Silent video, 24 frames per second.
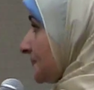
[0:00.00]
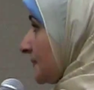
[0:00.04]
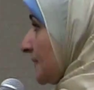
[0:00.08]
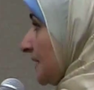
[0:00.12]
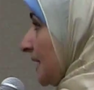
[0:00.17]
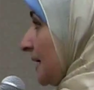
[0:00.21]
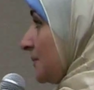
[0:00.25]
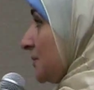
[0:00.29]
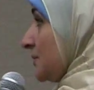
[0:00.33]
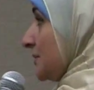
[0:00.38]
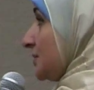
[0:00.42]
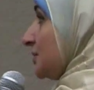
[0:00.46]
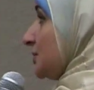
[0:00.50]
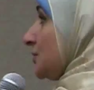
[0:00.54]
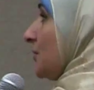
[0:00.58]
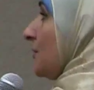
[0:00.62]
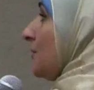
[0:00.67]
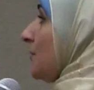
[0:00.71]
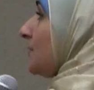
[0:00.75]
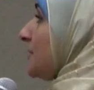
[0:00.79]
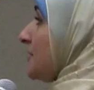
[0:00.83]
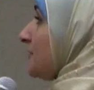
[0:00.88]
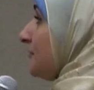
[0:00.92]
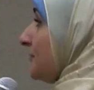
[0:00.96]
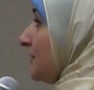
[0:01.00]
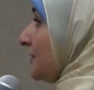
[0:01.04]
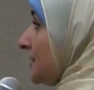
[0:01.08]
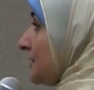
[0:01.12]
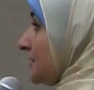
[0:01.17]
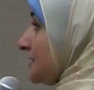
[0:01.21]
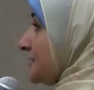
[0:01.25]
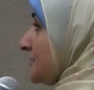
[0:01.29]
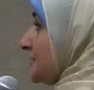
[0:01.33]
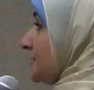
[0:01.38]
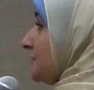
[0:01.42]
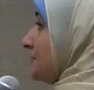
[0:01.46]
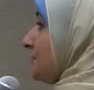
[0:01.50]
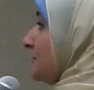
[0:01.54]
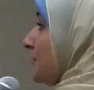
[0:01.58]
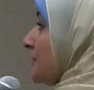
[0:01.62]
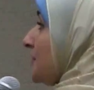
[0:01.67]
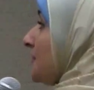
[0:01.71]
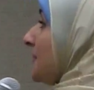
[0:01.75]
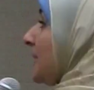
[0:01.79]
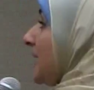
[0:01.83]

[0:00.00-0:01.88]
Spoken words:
WHO reverted from